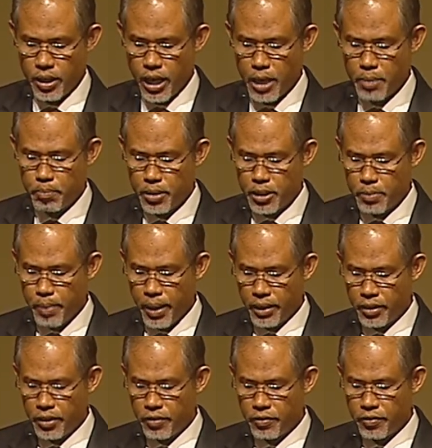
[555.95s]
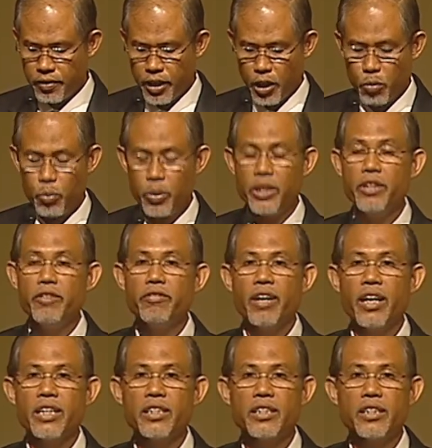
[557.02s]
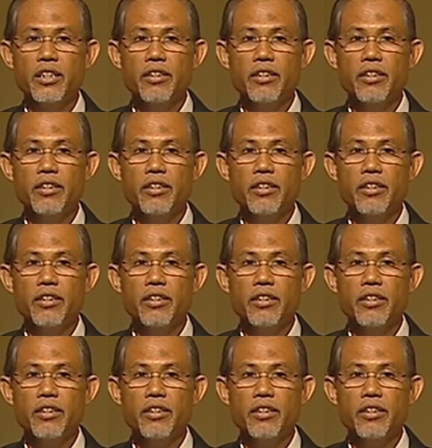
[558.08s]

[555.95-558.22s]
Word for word: and perspective can we devise